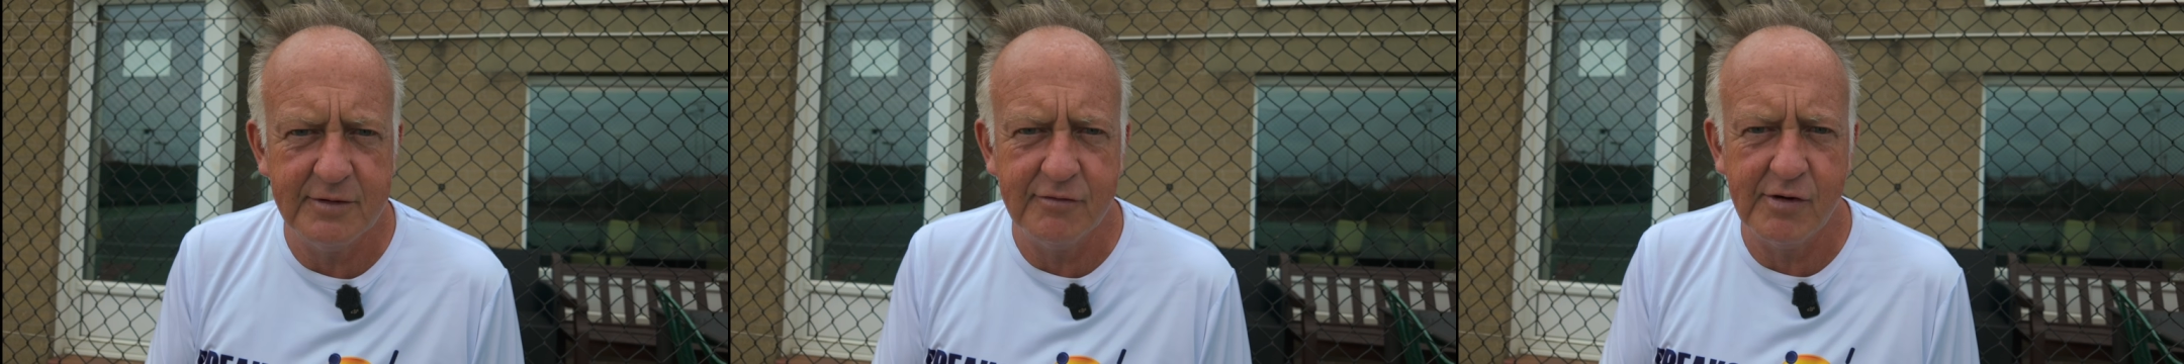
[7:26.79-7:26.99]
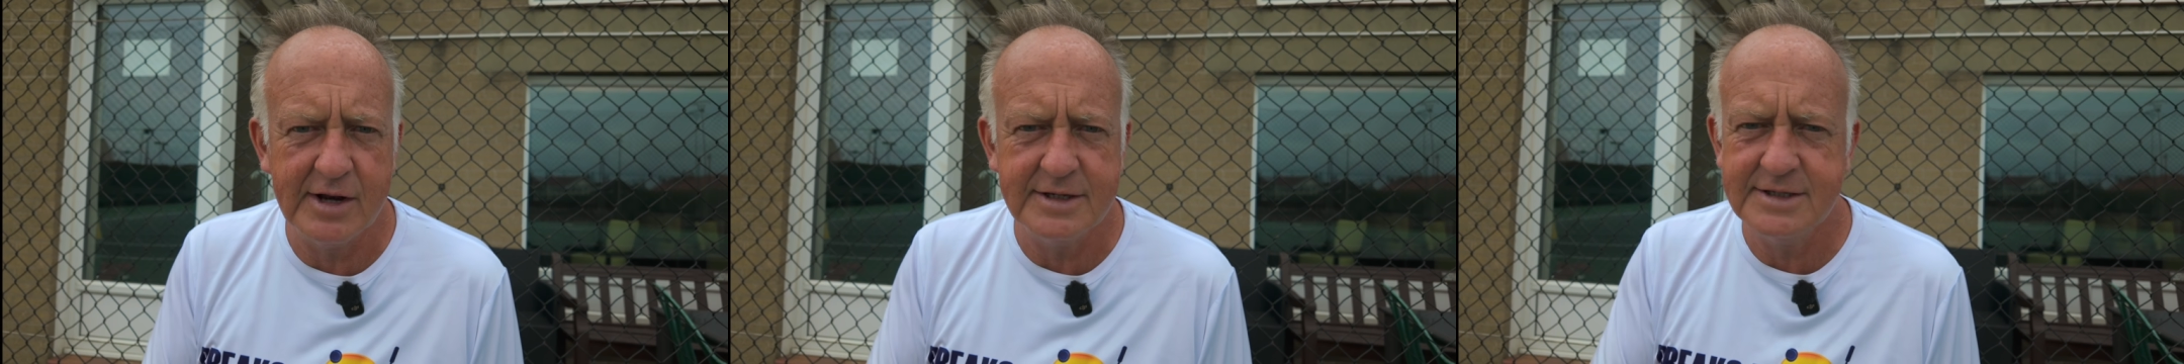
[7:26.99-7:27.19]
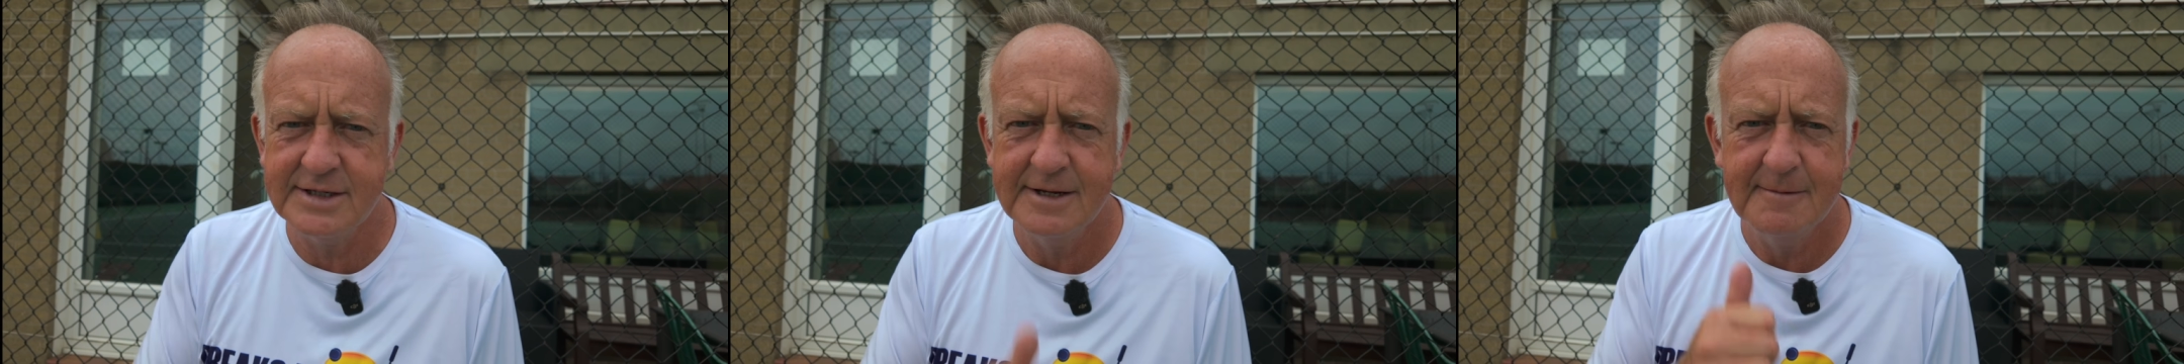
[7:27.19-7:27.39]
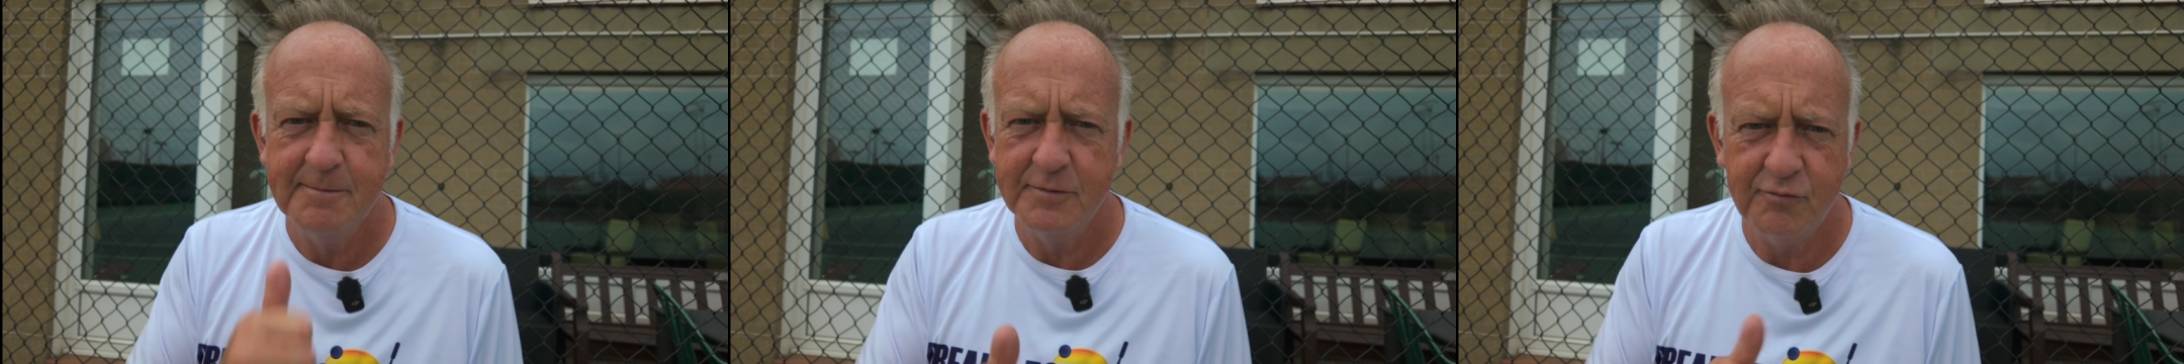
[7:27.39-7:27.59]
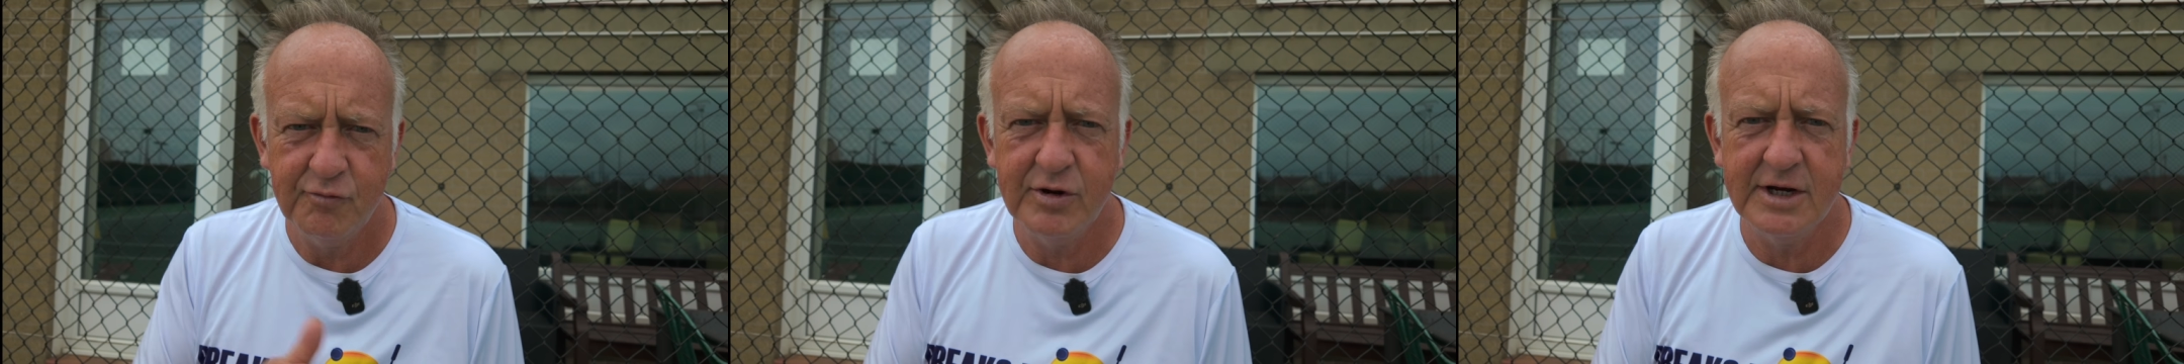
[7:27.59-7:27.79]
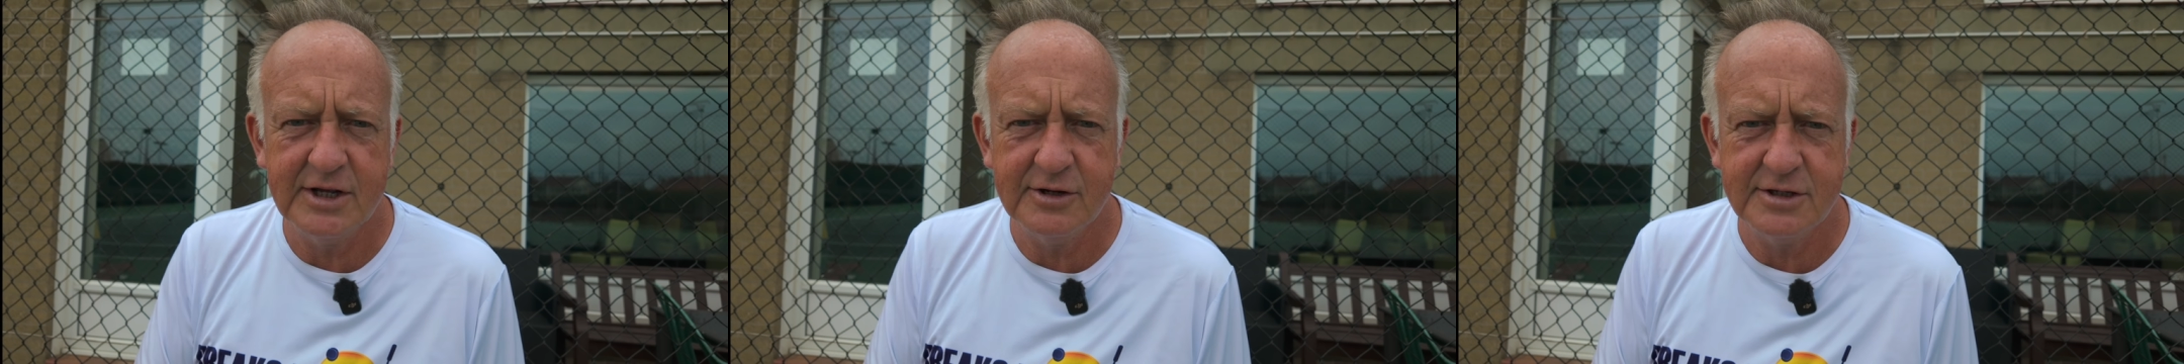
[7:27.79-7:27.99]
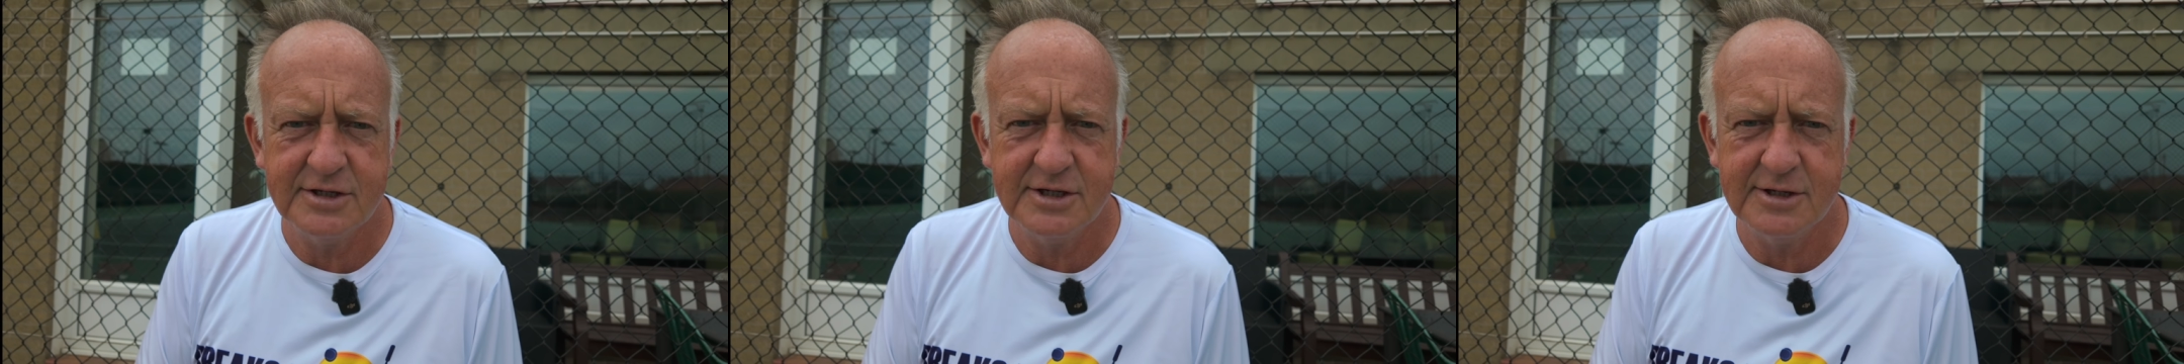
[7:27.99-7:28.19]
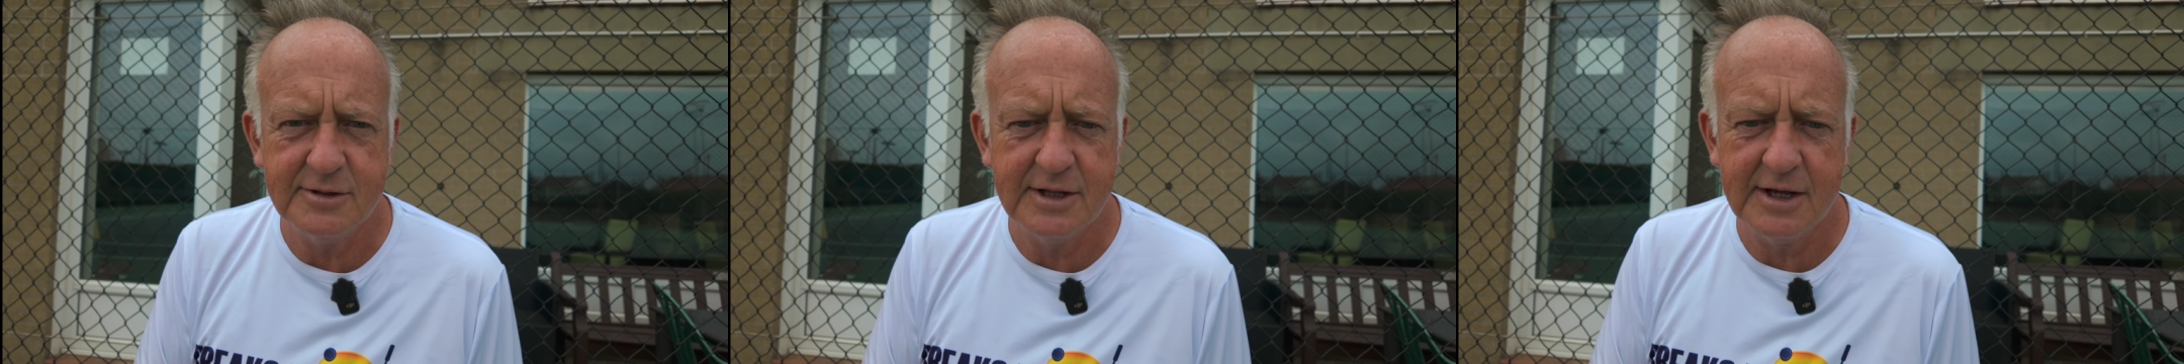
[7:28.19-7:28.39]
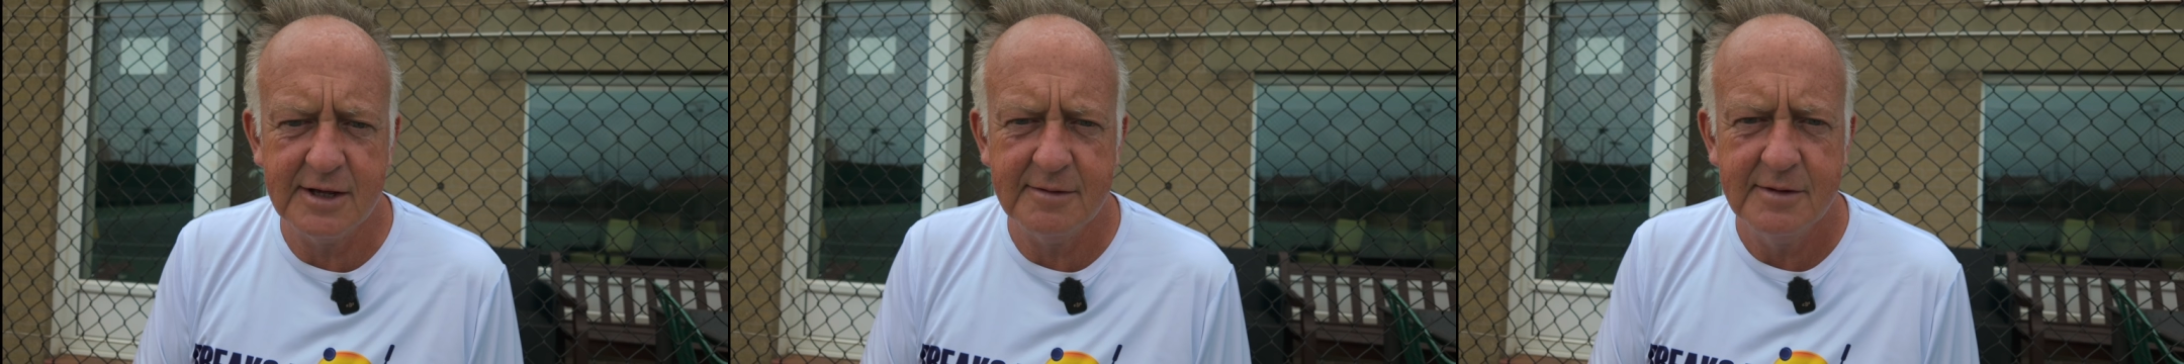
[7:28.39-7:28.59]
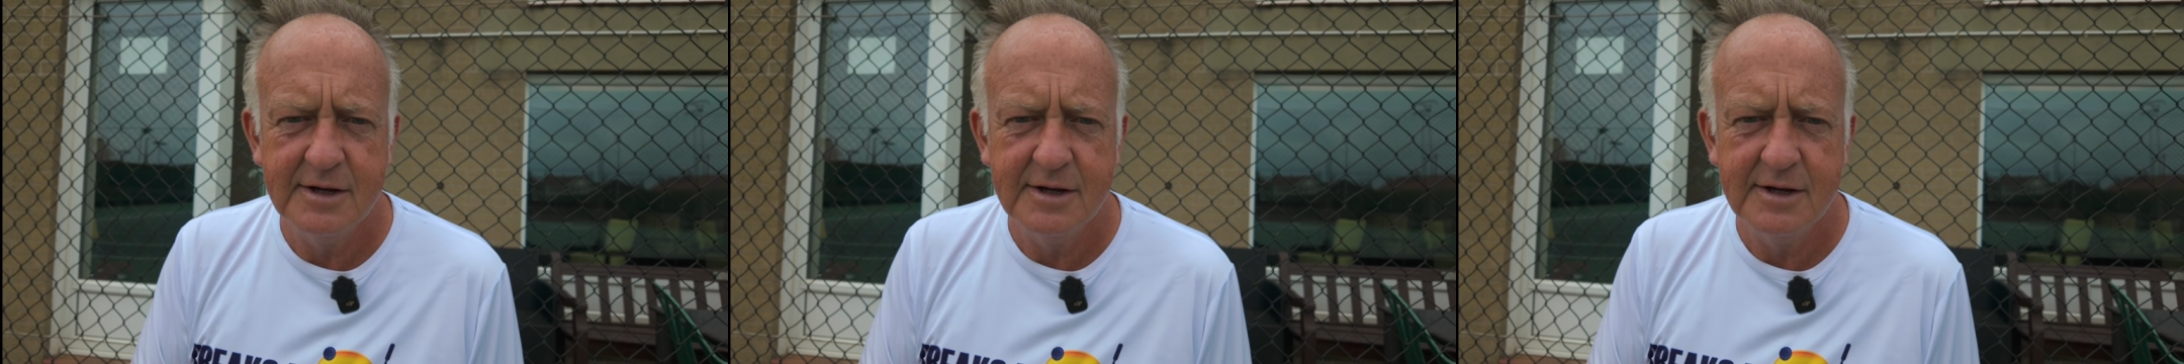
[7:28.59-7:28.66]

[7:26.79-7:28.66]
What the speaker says: friends. Really good to do that.